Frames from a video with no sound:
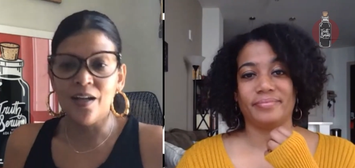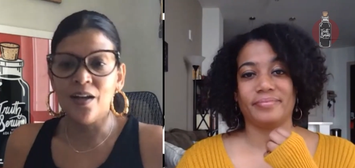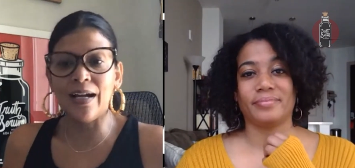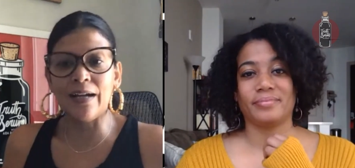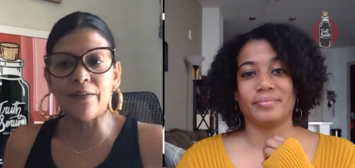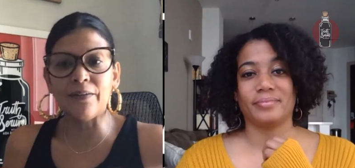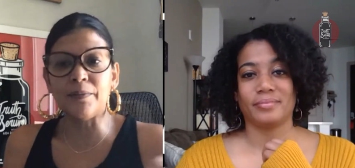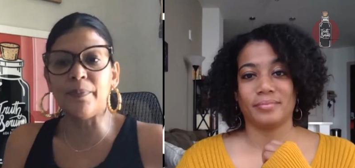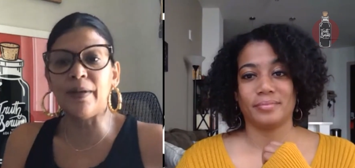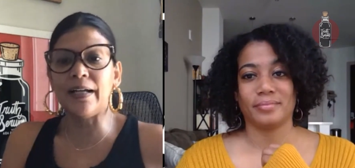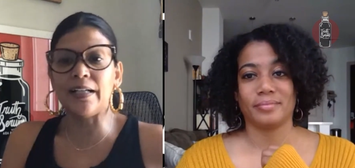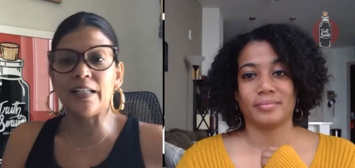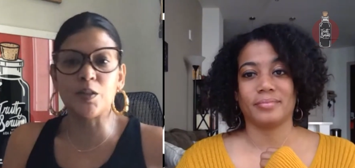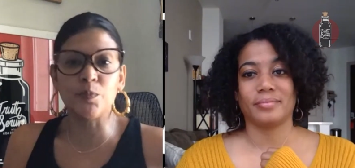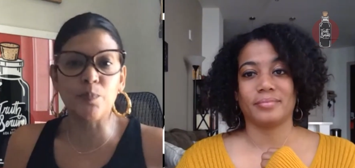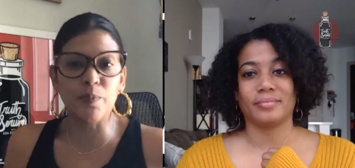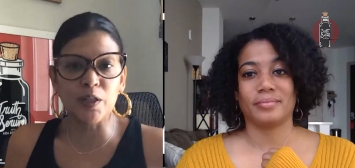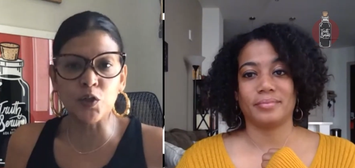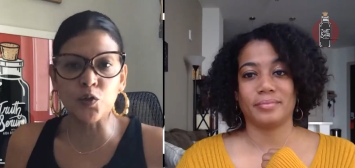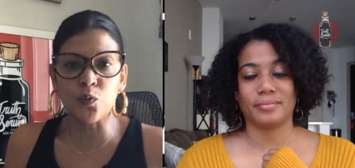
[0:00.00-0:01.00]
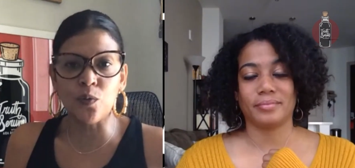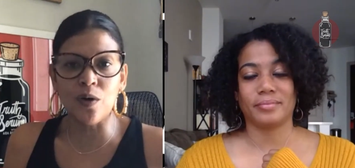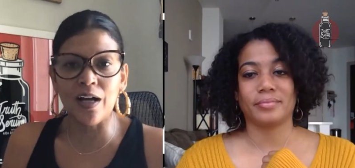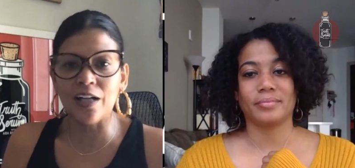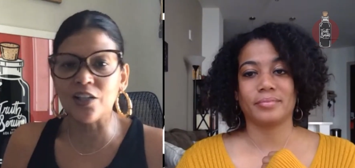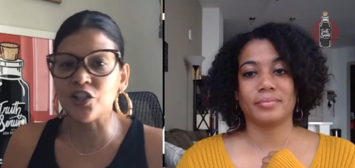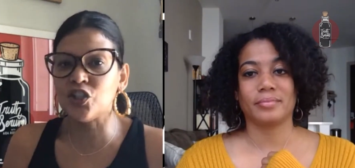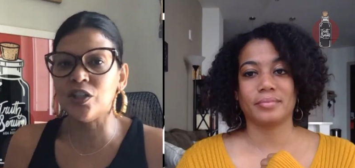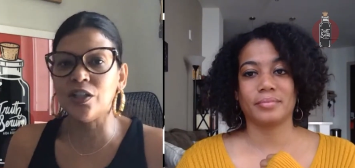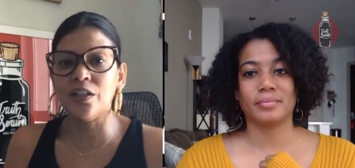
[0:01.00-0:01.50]
Speaker 1: Everybody's binge
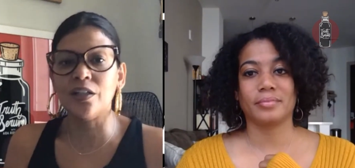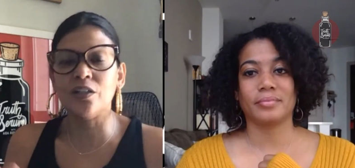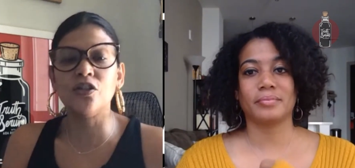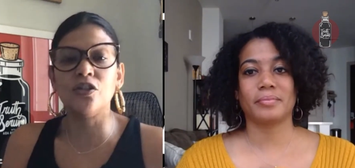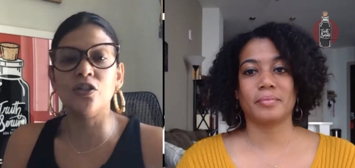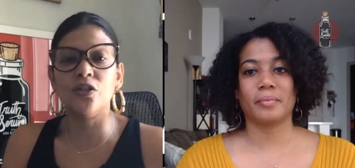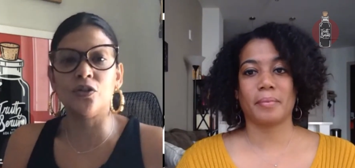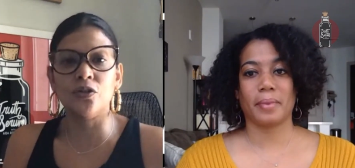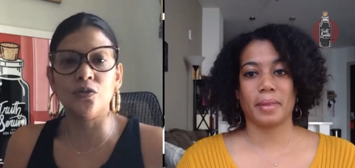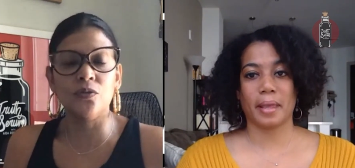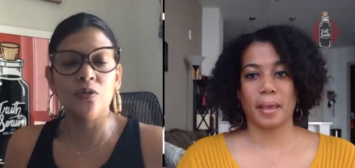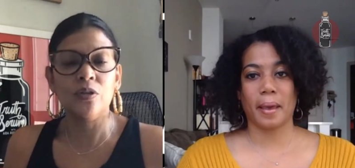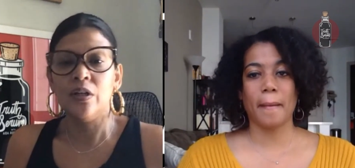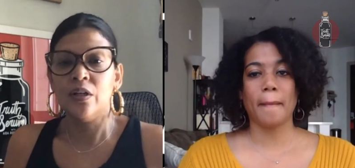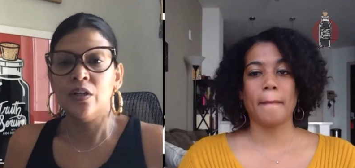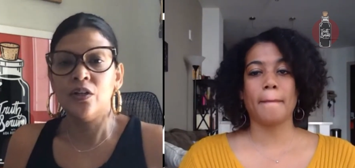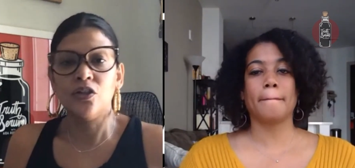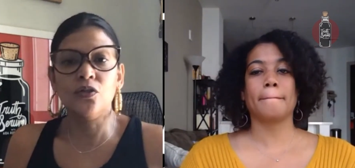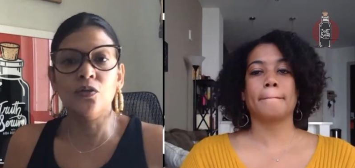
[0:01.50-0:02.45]
watching, you know, you yep.